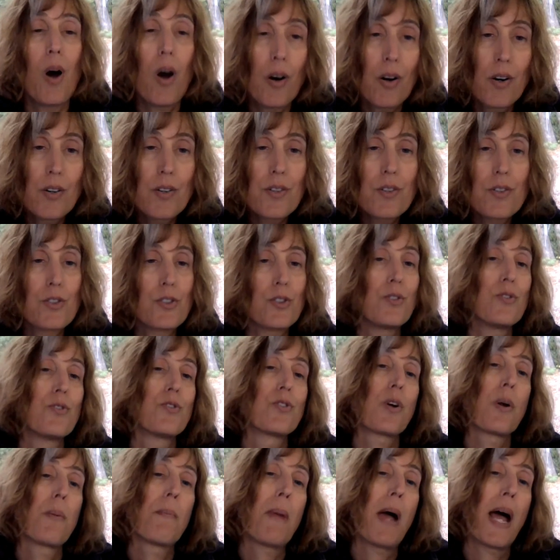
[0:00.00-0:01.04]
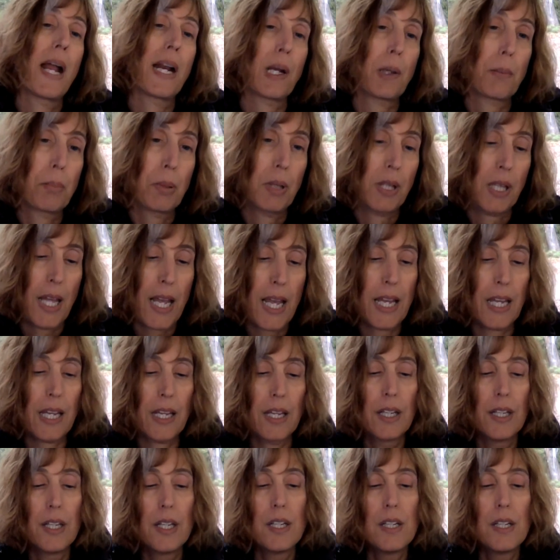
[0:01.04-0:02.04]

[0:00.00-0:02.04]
art, to dramatic play,